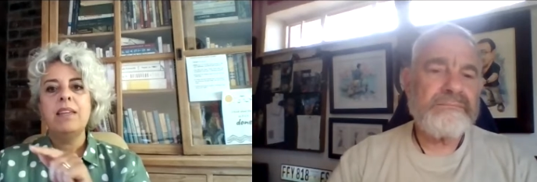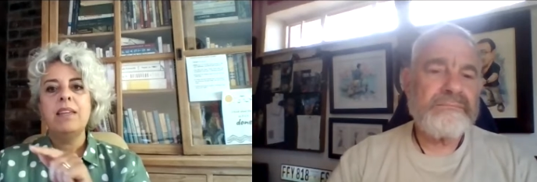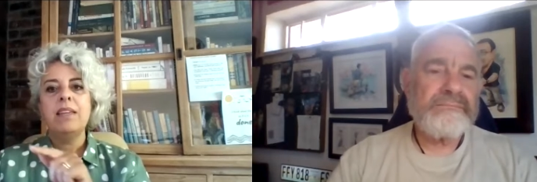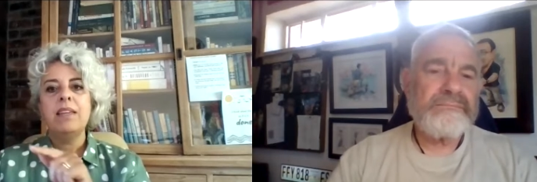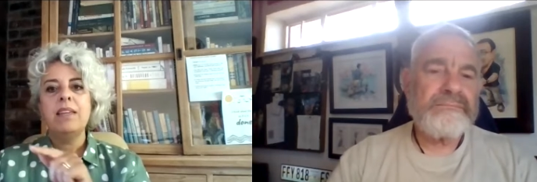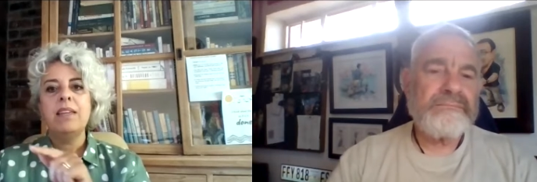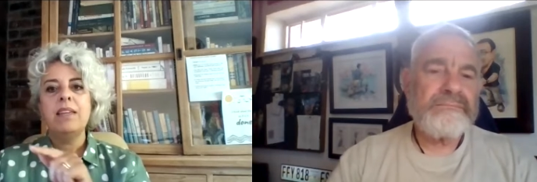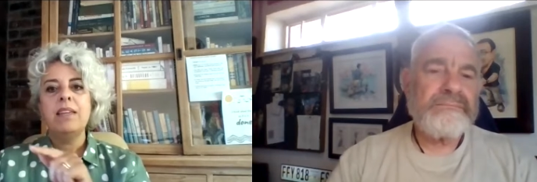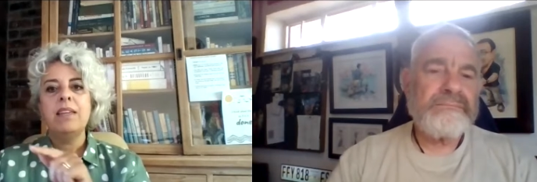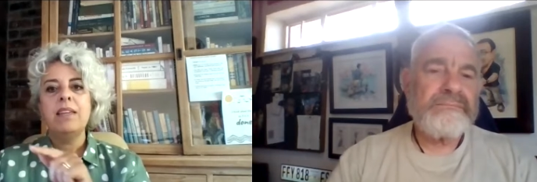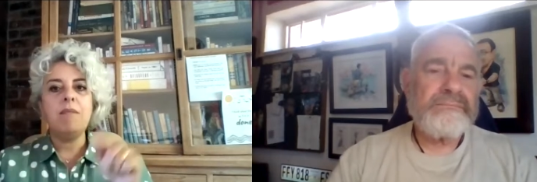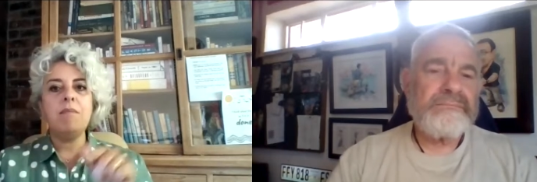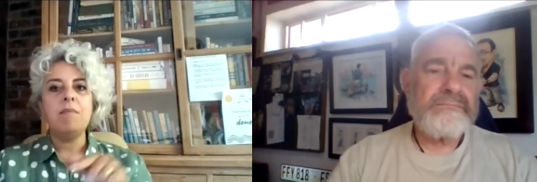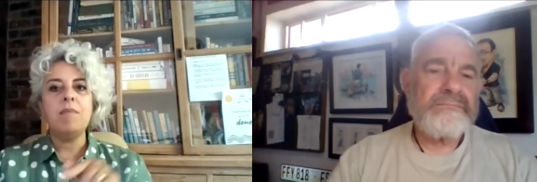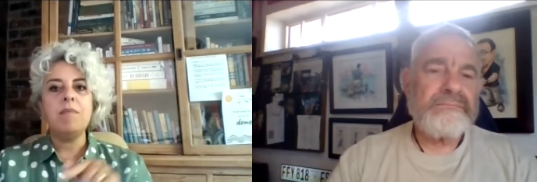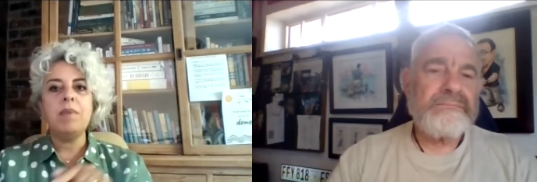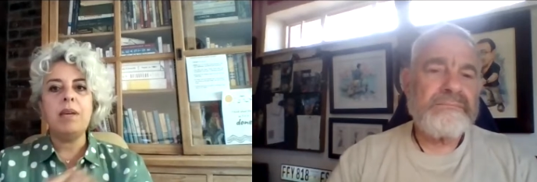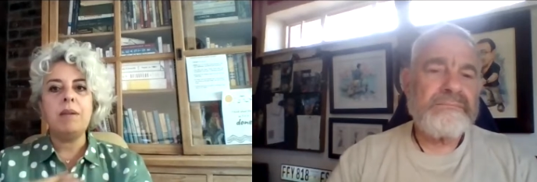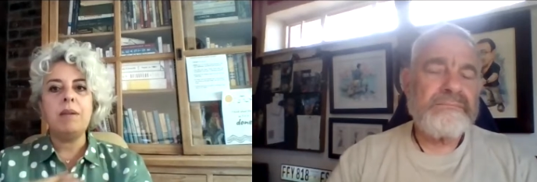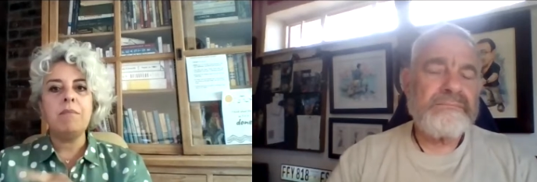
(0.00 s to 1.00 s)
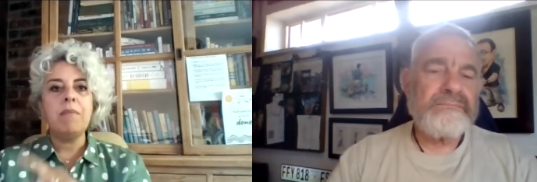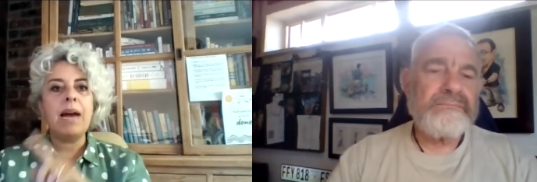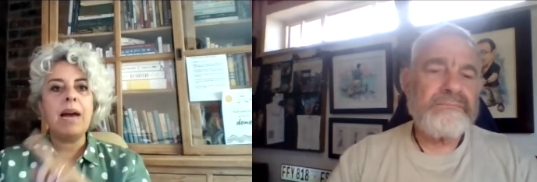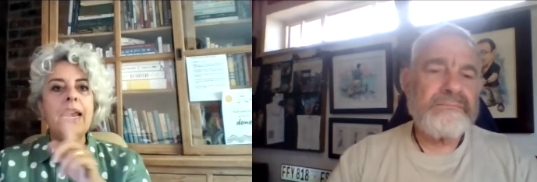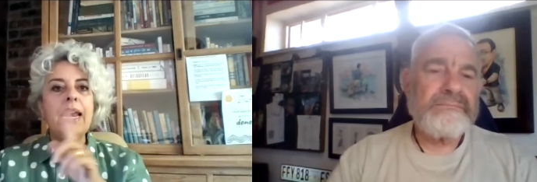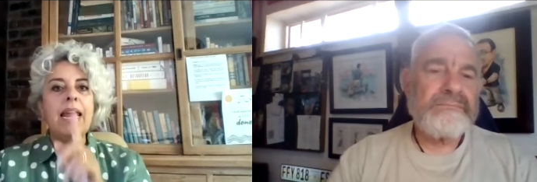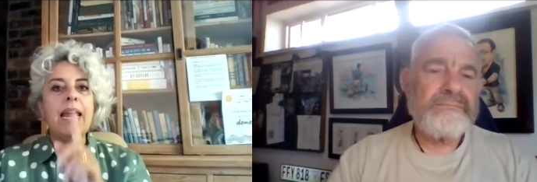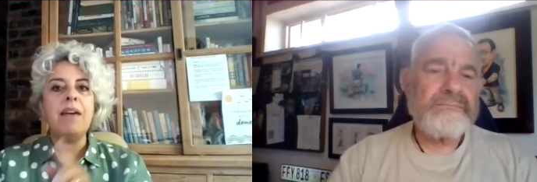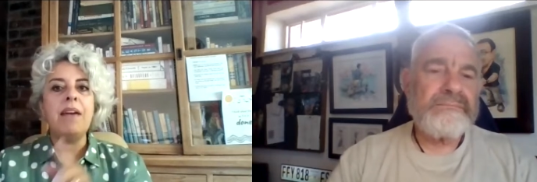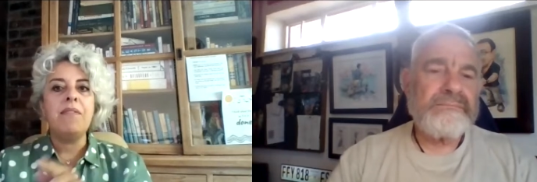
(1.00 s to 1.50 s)
Speaker 1: a theme in my
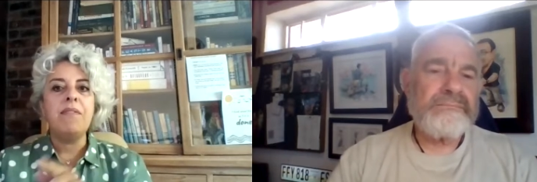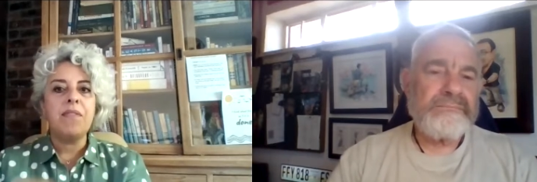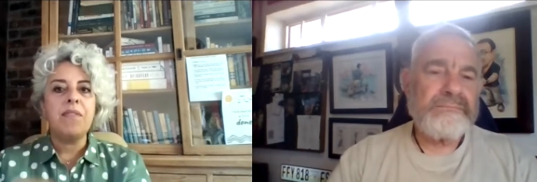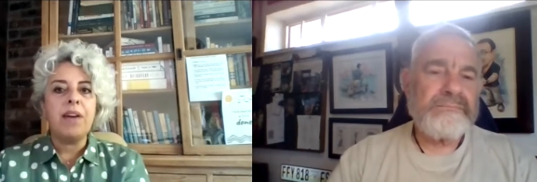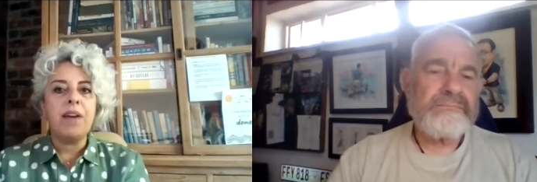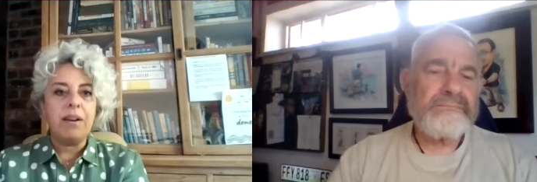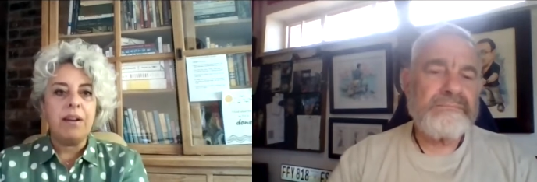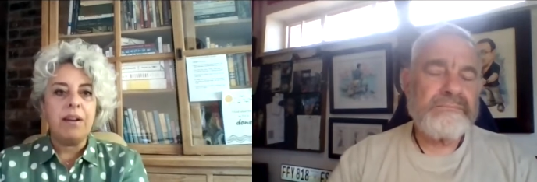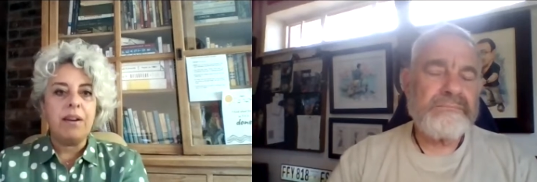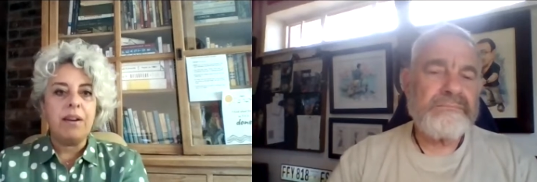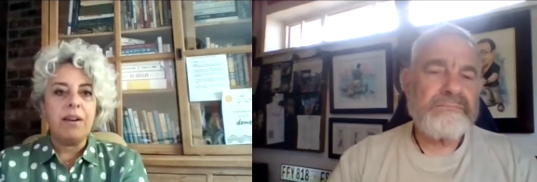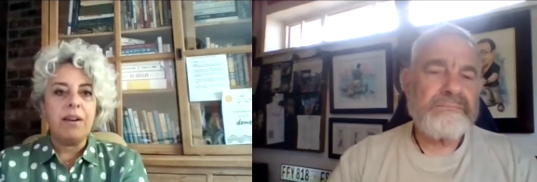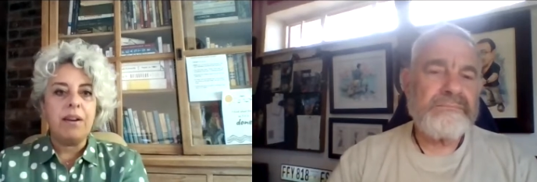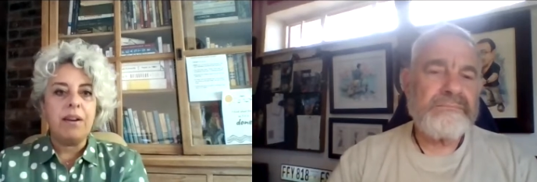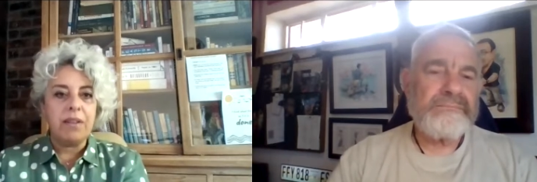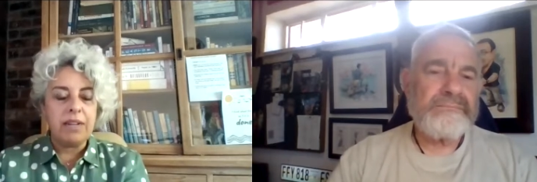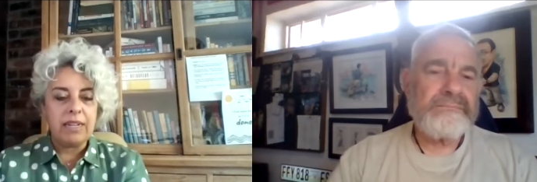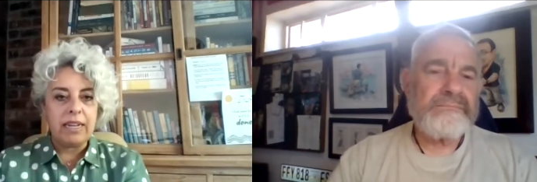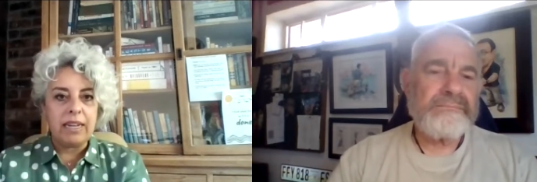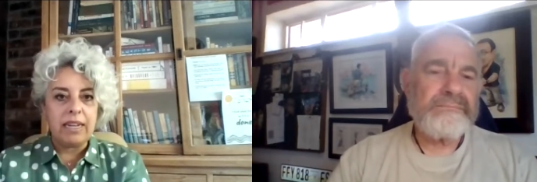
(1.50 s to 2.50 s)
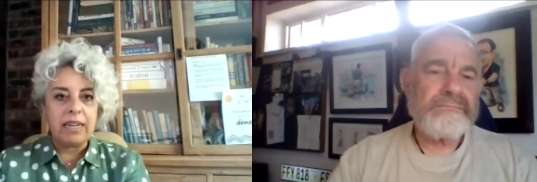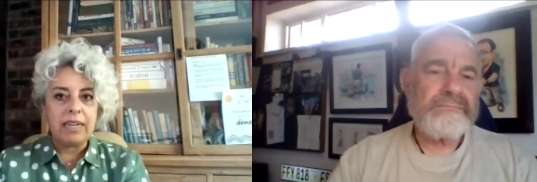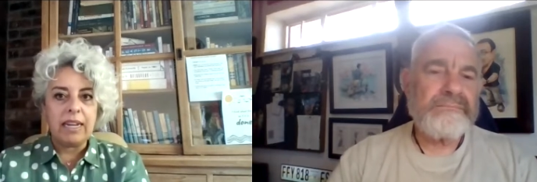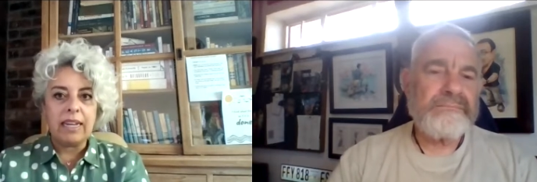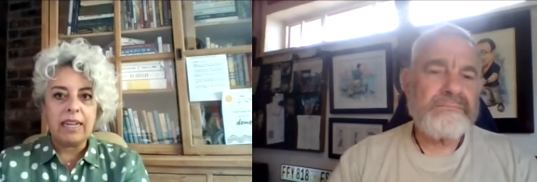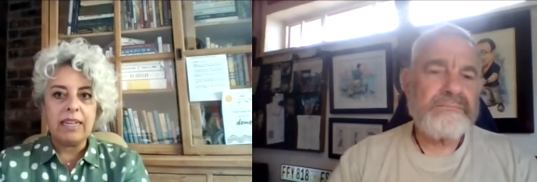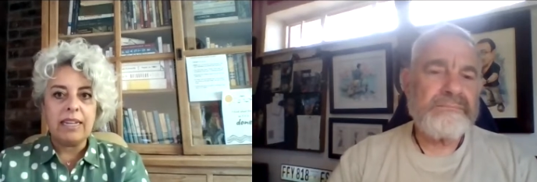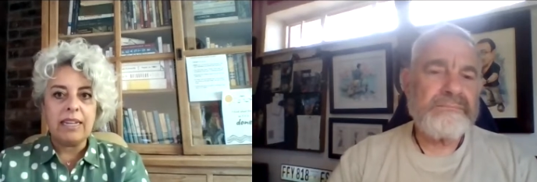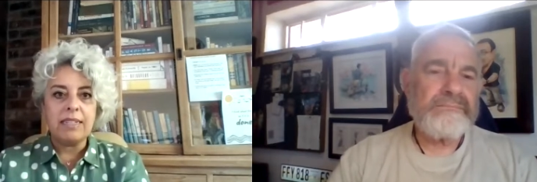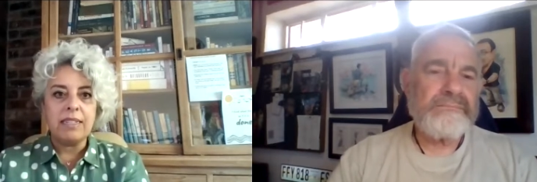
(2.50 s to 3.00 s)
life currently, and I
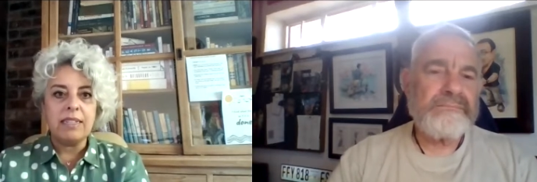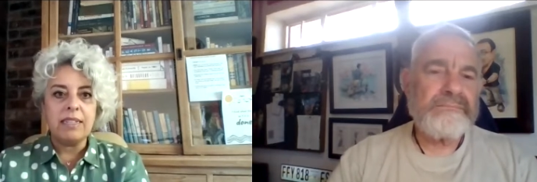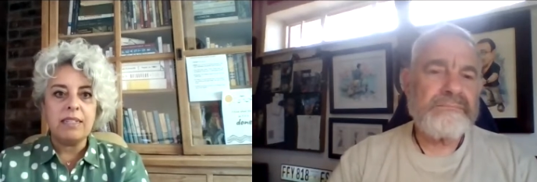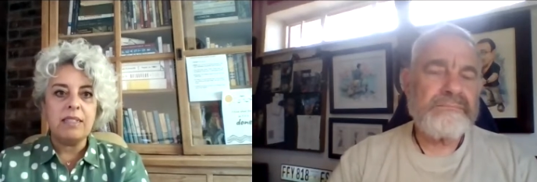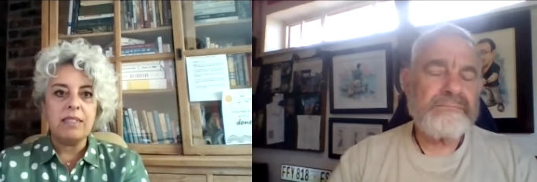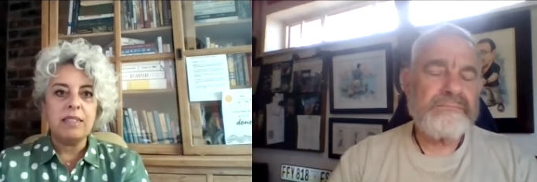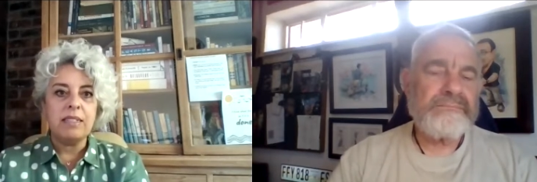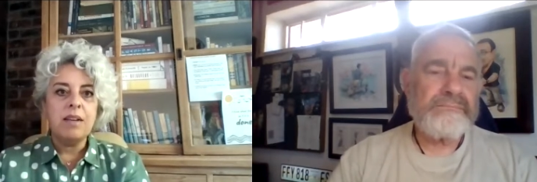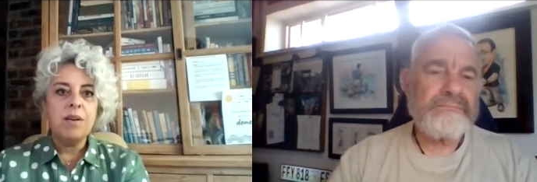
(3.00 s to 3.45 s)
guess it's